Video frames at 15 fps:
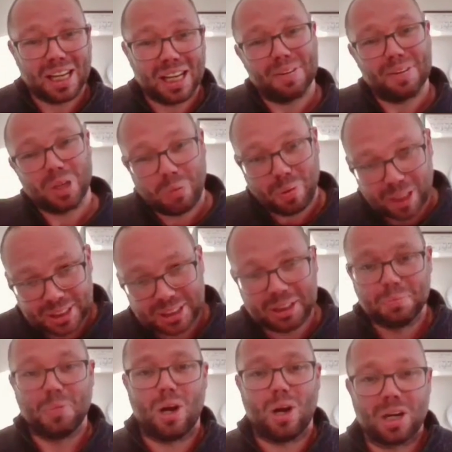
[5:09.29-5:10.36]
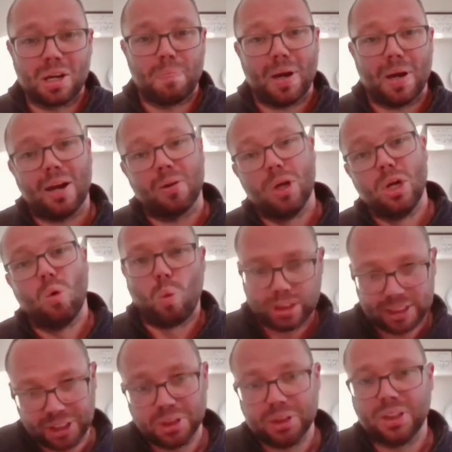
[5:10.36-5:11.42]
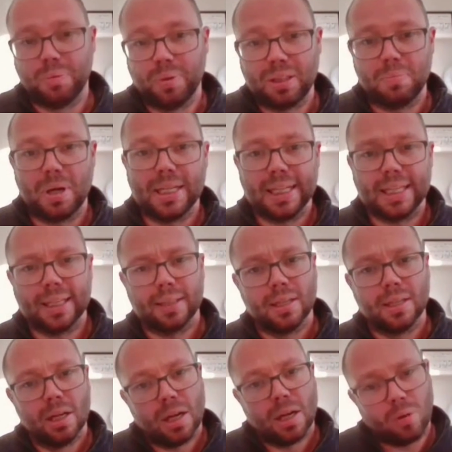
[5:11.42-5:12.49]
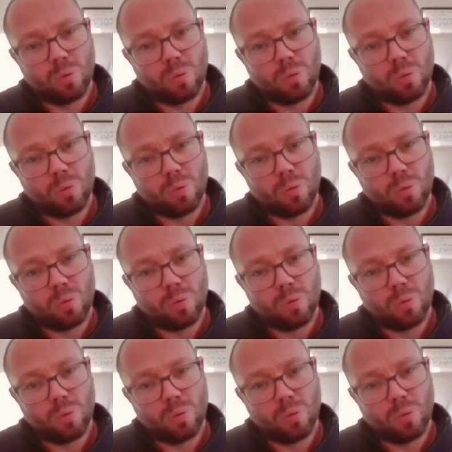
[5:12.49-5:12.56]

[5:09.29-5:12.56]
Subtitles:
They'll have a question mark about what did you do with the money, and